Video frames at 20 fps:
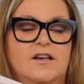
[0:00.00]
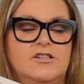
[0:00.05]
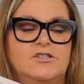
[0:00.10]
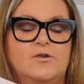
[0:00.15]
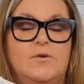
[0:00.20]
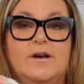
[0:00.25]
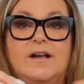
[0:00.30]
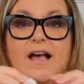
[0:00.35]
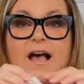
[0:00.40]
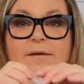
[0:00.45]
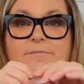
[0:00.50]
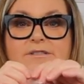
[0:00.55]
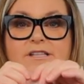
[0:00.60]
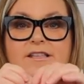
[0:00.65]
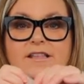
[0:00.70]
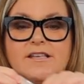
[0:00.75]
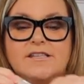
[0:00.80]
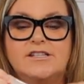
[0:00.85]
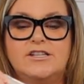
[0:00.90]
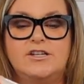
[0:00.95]
So it comes
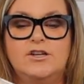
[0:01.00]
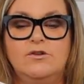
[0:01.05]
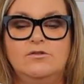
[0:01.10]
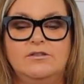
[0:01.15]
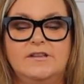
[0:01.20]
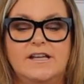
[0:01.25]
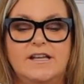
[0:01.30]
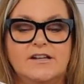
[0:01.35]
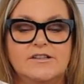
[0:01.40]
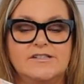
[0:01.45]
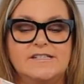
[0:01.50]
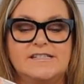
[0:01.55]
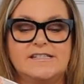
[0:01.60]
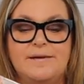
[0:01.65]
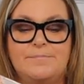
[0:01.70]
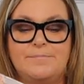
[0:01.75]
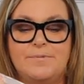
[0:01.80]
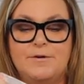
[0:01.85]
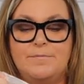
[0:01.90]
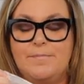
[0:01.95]
in this cute little
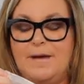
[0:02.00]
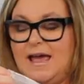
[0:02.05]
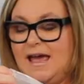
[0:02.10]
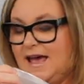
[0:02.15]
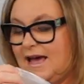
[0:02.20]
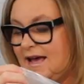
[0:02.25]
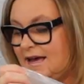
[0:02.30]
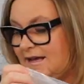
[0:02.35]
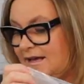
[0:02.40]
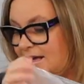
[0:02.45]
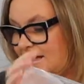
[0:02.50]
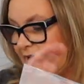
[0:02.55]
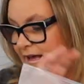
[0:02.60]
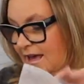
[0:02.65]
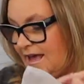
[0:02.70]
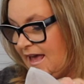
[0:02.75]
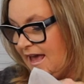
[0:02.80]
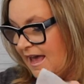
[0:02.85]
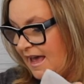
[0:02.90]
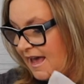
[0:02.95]
zipper bag.
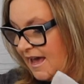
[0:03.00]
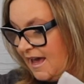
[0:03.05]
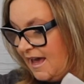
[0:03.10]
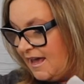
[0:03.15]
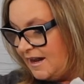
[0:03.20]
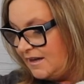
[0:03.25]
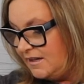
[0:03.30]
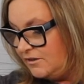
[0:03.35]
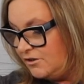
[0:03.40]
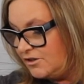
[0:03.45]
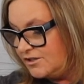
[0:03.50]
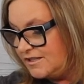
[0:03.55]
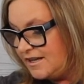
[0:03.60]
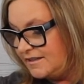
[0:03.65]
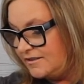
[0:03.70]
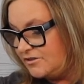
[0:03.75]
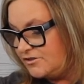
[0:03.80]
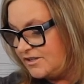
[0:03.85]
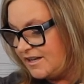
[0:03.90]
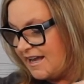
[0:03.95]
And it looks
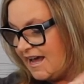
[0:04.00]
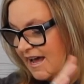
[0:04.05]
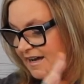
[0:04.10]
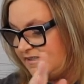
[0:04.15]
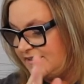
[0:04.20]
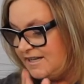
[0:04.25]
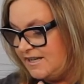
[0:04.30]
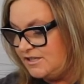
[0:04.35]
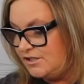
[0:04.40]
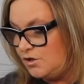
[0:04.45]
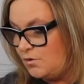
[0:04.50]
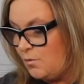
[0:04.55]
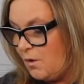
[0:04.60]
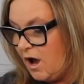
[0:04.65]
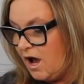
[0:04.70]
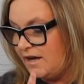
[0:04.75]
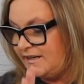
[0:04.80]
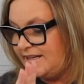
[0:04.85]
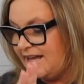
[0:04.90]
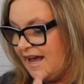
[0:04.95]
like there's a cat teaser
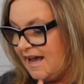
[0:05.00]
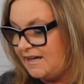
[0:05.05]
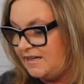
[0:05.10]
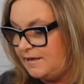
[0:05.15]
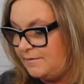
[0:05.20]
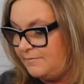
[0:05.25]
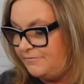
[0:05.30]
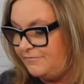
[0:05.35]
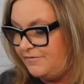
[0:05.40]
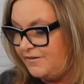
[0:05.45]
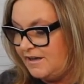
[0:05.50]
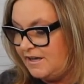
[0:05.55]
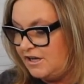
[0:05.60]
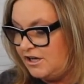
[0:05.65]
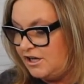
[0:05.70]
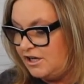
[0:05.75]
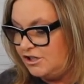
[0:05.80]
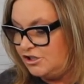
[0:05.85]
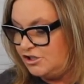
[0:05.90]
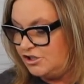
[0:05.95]
wand, catnip
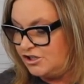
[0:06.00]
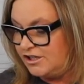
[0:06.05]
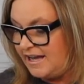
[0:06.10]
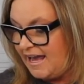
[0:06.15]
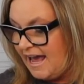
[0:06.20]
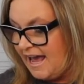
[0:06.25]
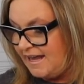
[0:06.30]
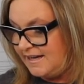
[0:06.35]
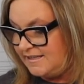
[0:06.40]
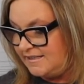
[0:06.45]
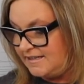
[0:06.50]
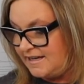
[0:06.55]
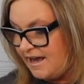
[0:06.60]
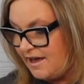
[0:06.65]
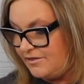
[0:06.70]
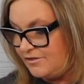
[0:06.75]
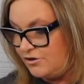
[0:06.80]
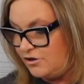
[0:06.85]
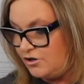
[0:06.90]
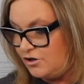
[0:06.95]
fish, cat
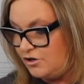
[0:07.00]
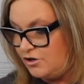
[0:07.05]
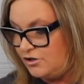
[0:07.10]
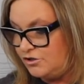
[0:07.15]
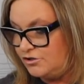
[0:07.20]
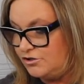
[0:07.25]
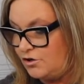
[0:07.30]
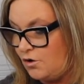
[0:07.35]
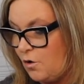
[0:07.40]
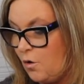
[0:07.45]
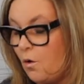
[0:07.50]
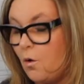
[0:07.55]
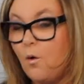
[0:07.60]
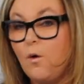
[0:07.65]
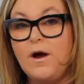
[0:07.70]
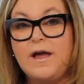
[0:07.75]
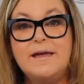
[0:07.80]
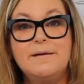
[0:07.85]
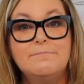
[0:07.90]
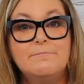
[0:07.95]
tether,
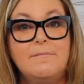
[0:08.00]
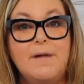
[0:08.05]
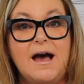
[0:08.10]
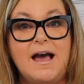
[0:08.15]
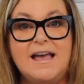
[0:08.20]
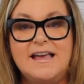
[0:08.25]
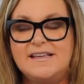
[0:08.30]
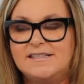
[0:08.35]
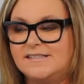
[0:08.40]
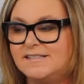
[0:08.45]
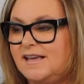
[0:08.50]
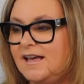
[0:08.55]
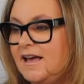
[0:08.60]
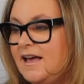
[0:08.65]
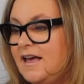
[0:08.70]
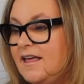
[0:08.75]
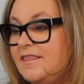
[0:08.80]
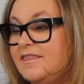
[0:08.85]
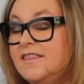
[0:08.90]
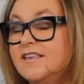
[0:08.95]
toy mice.
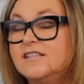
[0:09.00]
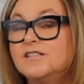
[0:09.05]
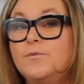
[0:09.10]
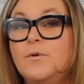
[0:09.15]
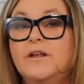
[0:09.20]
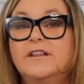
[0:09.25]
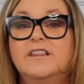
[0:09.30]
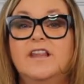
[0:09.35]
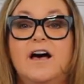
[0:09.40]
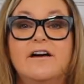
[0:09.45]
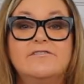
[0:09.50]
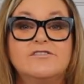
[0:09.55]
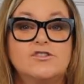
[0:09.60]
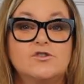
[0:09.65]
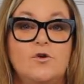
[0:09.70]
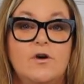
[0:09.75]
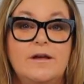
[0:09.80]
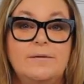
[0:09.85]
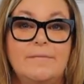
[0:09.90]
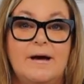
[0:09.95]
This one loves
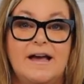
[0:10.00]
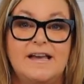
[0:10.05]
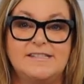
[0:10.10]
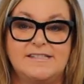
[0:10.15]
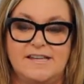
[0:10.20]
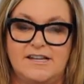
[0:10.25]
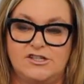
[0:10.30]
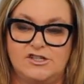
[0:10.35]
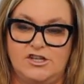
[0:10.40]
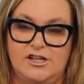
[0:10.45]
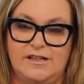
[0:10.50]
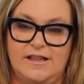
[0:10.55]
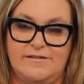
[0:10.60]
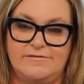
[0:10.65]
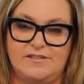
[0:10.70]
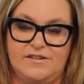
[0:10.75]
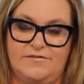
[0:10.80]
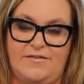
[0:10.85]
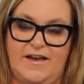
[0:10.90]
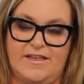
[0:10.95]
toy mice and she
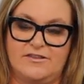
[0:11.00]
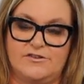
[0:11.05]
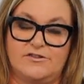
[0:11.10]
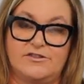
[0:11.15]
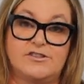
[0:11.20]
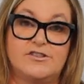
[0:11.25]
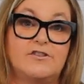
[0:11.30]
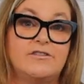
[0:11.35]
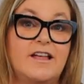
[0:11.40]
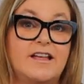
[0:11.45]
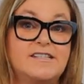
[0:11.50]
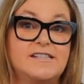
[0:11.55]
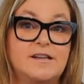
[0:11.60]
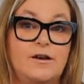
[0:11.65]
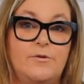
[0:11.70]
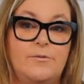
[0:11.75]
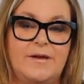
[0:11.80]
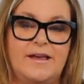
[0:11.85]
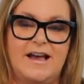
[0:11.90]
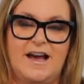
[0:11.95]
loves feathers. So let's
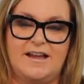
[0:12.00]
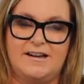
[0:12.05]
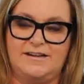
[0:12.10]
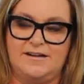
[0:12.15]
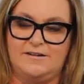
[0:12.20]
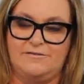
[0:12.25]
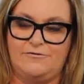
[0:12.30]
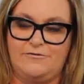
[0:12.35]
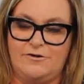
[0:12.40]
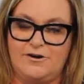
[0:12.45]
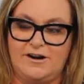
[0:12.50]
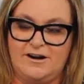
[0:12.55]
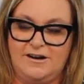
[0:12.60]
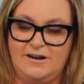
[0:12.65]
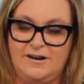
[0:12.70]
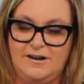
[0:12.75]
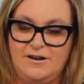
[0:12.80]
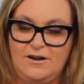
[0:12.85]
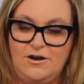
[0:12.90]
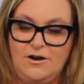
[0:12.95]
see what we got in here for her.
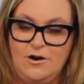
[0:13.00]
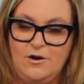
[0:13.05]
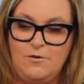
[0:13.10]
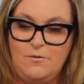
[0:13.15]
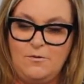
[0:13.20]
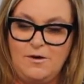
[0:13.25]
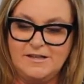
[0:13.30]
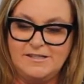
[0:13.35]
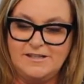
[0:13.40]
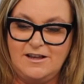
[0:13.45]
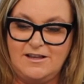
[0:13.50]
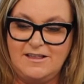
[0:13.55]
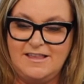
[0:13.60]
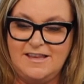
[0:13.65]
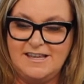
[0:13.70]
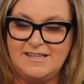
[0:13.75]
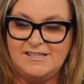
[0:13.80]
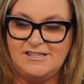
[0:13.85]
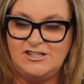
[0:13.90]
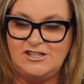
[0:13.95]
What's all
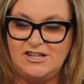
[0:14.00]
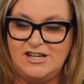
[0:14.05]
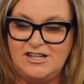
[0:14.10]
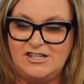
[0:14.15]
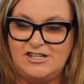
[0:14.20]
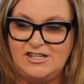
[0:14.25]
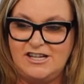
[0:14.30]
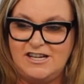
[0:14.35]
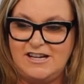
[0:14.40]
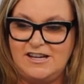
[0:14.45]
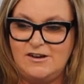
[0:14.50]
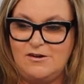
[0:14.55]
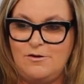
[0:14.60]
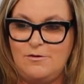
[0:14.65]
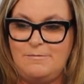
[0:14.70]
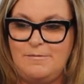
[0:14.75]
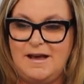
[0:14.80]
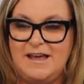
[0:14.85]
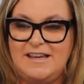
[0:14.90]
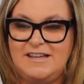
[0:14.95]
this, Gigi?
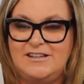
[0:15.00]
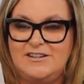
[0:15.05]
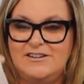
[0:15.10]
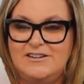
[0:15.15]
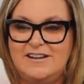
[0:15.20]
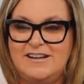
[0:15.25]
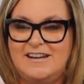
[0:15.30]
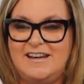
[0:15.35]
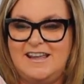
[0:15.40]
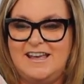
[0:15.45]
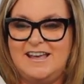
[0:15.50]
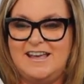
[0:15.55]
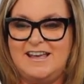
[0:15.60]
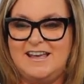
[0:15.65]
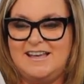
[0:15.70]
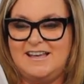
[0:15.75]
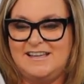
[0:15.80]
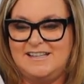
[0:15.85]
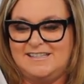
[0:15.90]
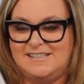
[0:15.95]

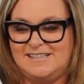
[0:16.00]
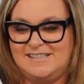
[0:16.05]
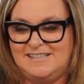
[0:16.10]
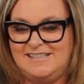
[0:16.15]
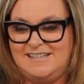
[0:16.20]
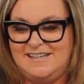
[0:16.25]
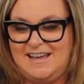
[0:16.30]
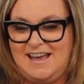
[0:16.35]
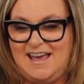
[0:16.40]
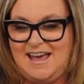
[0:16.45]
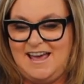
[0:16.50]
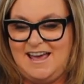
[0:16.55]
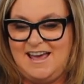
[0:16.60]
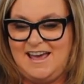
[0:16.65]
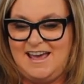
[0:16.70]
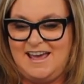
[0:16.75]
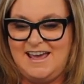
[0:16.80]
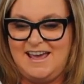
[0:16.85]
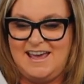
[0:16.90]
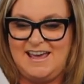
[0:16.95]
Oh my
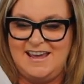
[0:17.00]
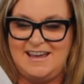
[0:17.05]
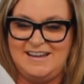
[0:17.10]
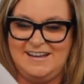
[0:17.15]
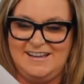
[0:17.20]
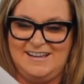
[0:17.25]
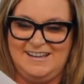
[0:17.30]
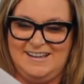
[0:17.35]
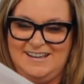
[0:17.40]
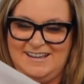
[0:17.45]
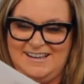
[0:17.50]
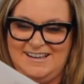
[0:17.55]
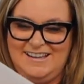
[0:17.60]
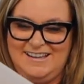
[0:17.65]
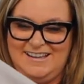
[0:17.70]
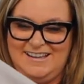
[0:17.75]
goodness. Yay.